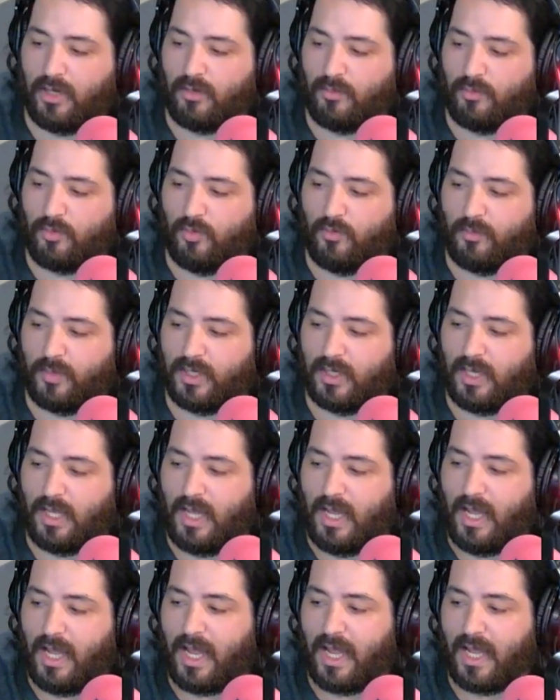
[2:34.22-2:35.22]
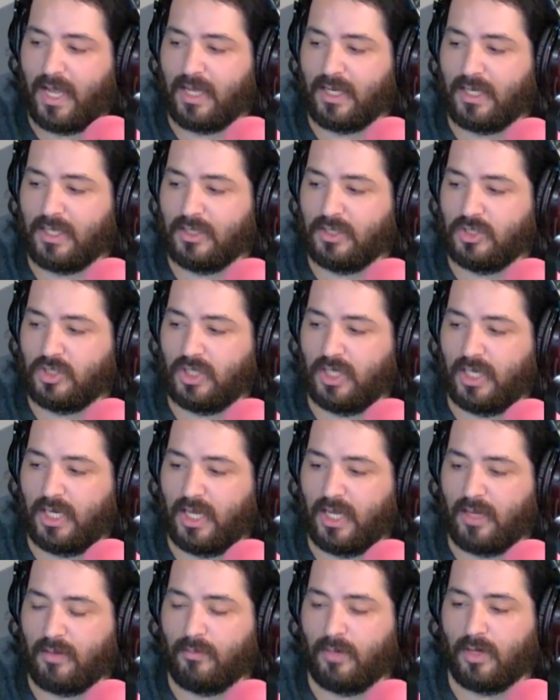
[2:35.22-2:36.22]
improvement and
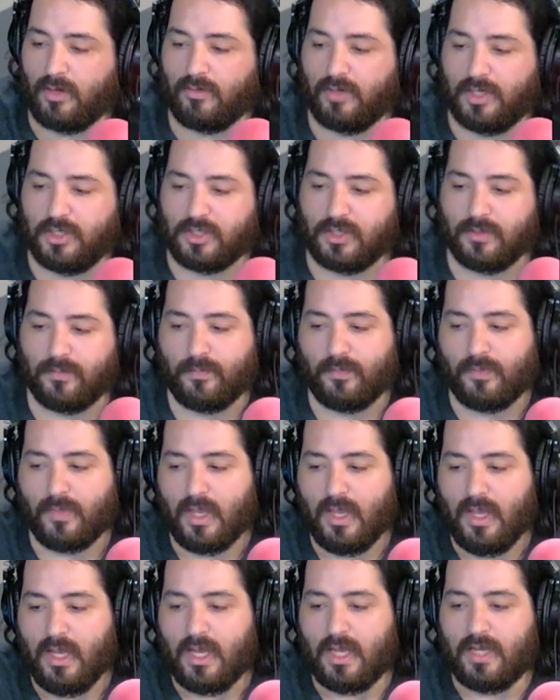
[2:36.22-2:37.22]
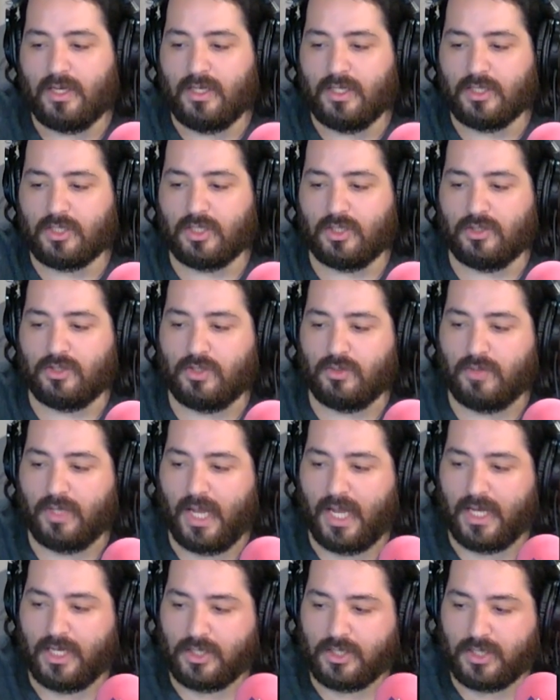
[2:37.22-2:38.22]
cheating moderation. In addition to the
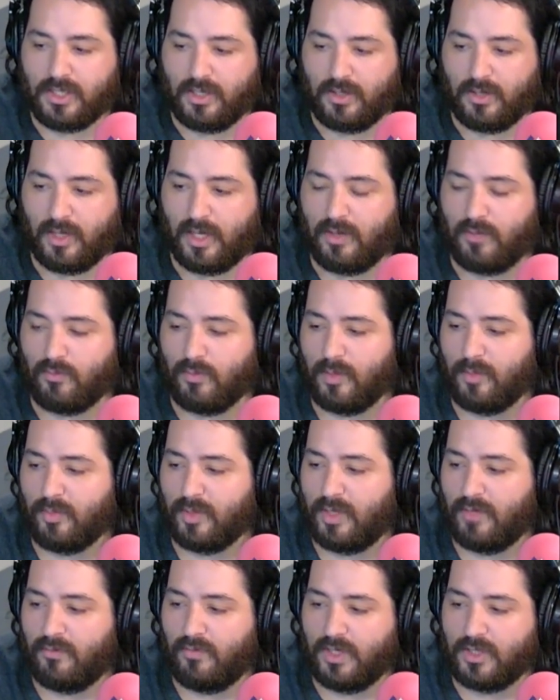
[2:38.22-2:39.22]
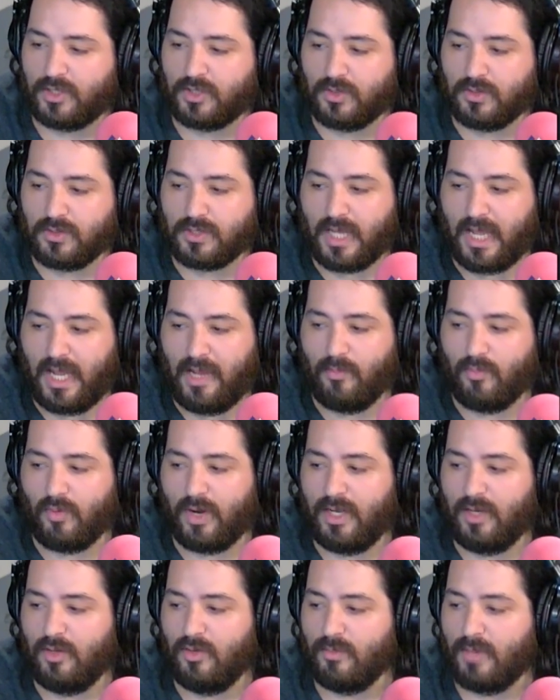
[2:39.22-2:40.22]
engine and replay features, a
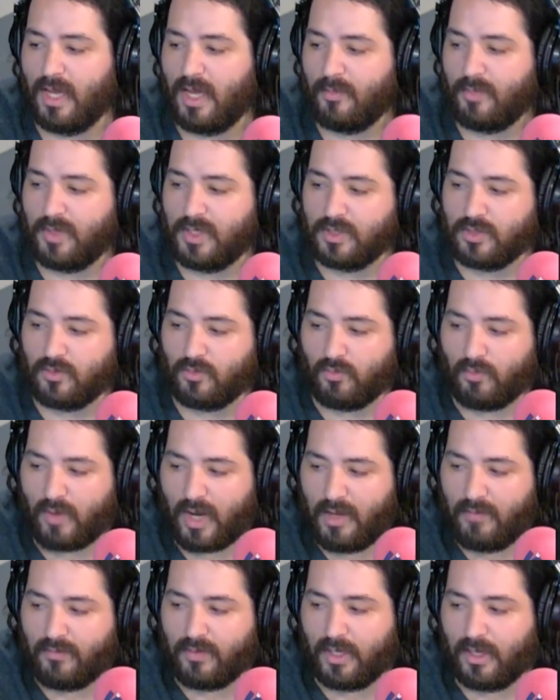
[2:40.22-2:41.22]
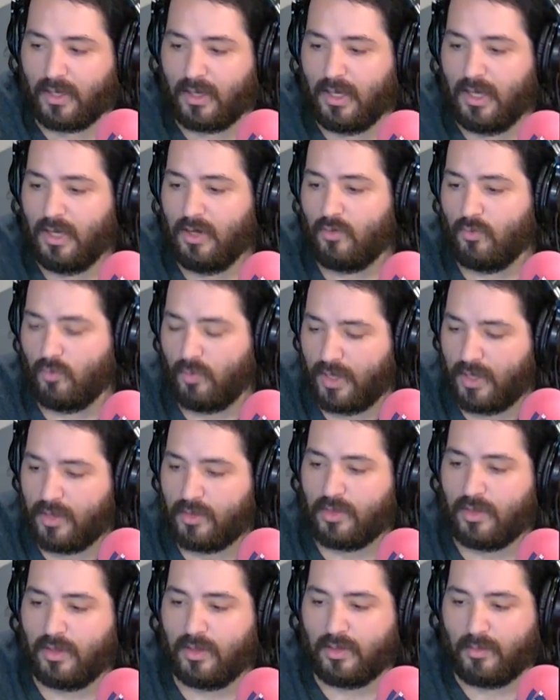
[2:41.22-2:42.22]
brand new map is arriving with